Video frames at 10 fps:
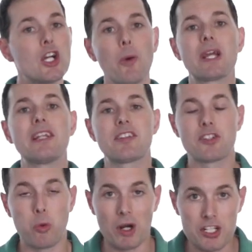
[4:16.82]
going into
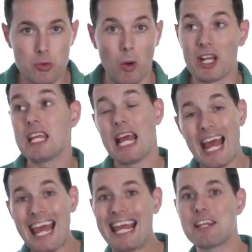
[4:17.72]
2020
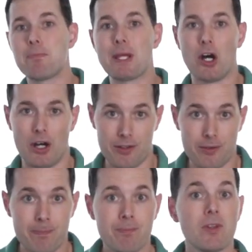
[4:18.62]
and beyond.
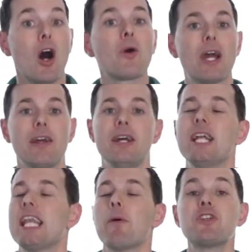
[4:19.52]
Okay,
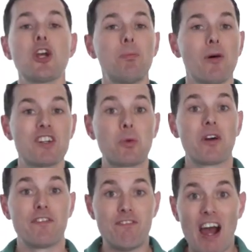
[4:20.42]
now we jump over to
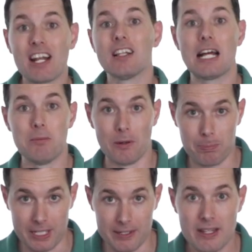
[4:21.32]
our final
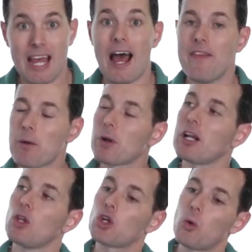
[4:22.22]
MLP, and then we're
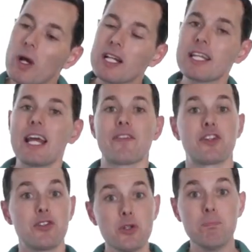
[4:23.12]
going to look quickly at
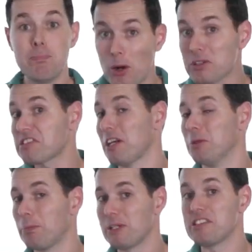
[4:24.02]
the two bonus
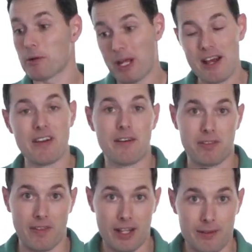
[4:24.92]
MLPs that we have
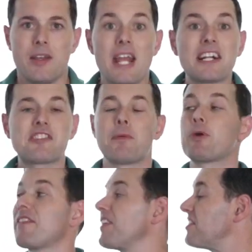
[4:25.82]
after that. Next up,
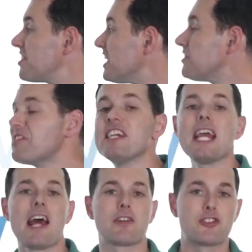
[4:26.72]
we have the TC
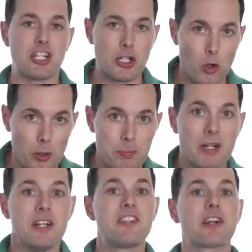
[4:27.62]
Energy Corp,
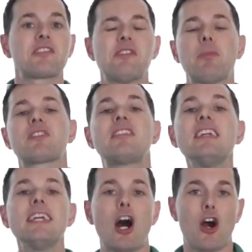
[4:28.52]
ticker symbol
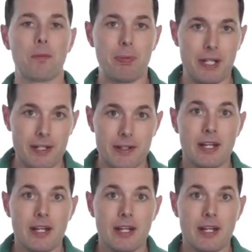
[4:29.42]
TRP.